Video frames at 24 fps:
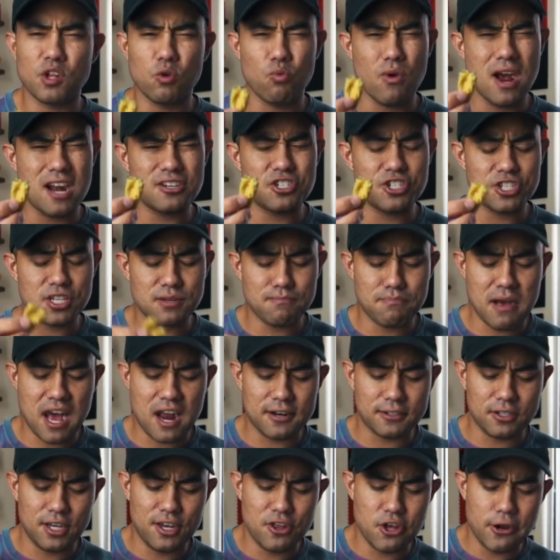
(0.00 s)
Ranch isn't
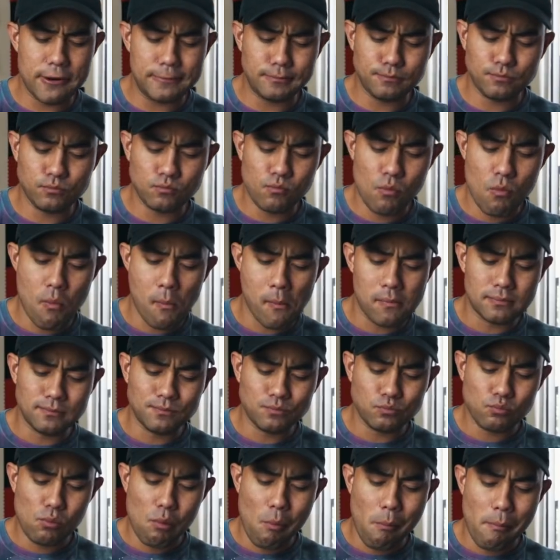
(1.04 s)
bad either.
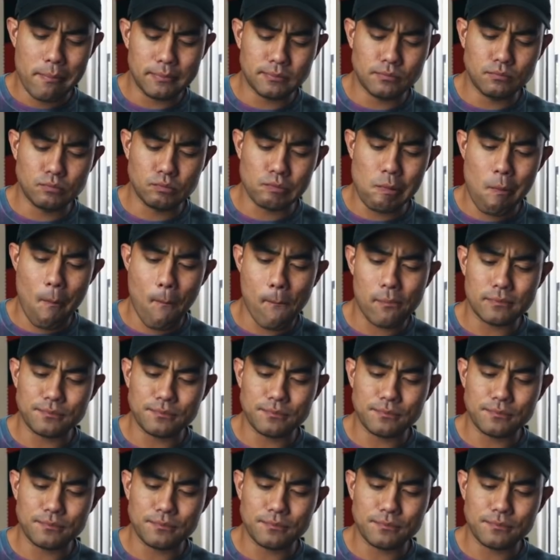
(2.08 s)
I